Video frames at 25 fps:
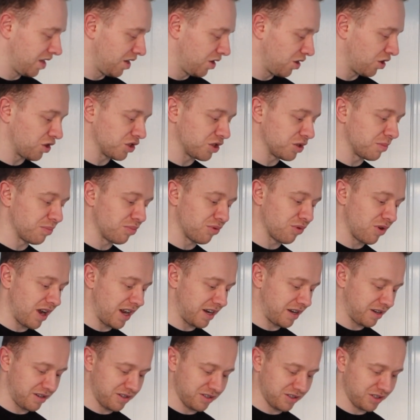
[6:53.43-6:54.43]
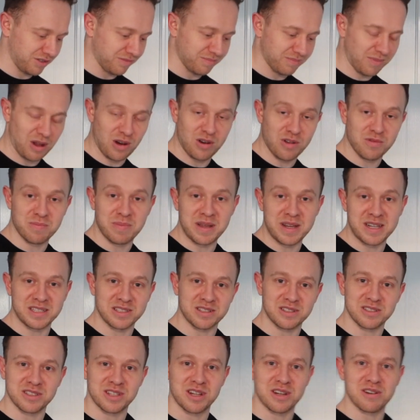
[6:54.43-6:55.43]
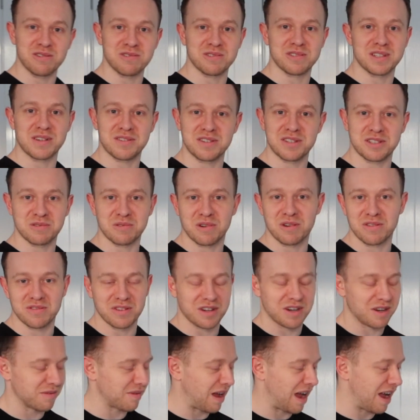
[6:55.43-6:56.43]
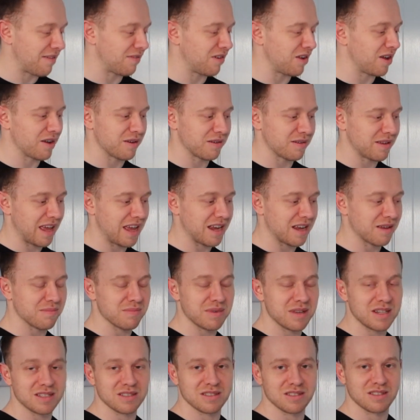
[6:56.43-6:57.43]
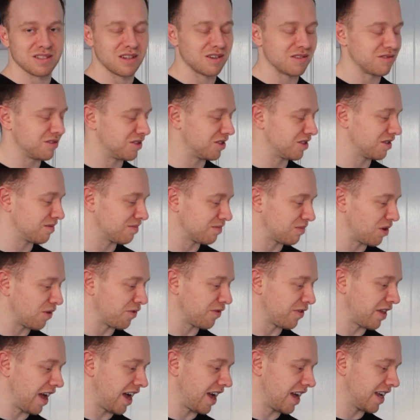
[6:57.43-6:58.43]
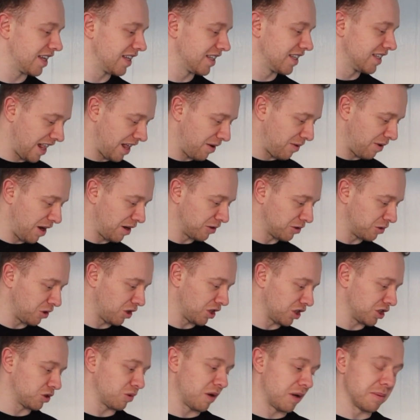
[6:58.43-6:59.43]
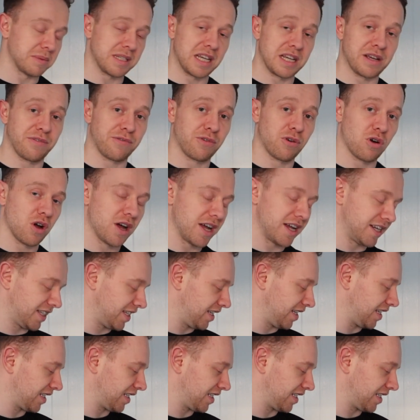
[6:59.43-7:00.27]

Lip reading: Got some bread, because I love beans on toast. Every so often I'll have like egg and beans on toast, so love that. What else? We've got sweet potato fries.